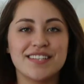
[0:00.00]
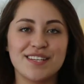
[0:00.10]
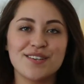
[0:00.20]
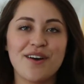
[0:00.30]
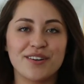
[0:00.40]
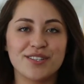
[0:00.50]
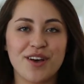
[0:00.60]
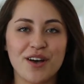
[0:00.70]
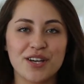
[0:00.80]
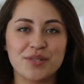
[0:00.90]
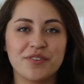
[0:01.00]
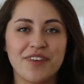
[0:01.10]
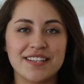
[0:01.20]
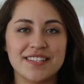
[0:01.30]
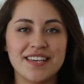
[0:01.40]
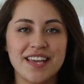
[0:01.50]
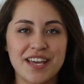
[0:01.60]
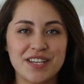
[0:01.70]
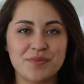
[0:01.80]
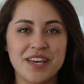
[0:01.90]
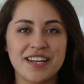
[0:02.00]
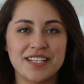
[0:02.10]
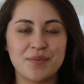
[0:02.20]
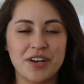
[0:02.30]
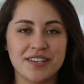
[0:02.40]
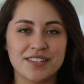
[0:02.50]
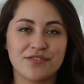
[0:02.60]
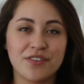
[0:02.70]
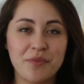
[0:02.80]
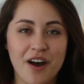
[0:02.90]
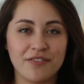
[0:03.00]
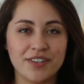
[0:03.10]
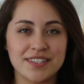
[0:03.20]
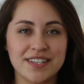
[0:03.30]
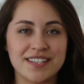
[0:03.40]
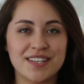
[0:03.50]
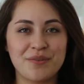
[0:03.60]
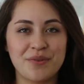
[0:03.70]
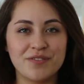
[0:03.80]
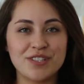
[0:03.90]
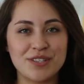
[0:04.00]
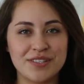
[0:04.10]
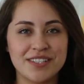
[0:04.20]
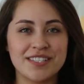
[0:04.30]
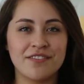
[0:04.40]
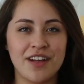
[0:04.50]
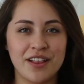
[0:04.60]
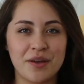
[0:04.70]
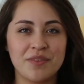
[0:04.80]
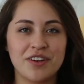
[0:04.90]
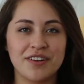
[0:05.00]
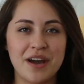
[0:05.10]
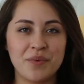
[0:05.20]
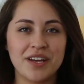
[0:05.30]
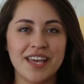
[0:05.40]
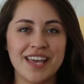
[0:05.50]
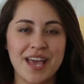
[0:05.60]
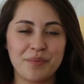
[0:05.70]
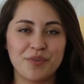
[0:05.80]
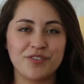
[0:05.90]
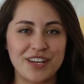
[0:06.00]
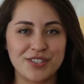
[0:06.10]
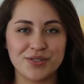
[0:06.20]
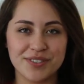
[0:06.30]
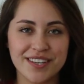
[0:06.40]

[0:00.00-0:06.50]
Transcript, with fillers: CSU Honors College provides the engagement and experience from conferences in order for students to develop their networking and professional